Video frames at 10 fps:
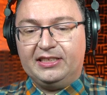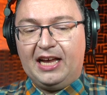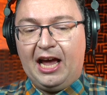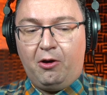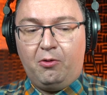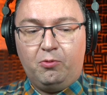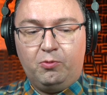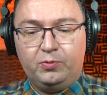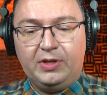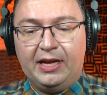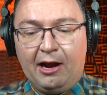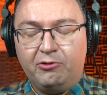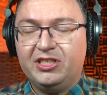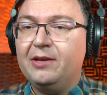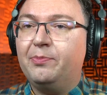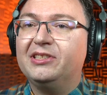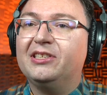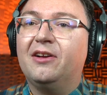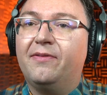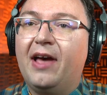How how deep is it
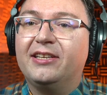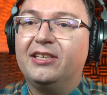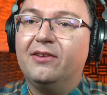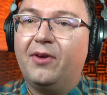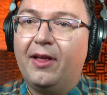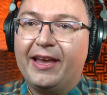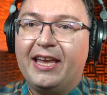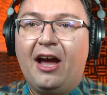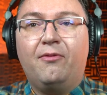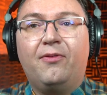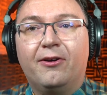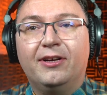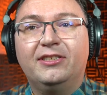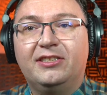effective? Like how far into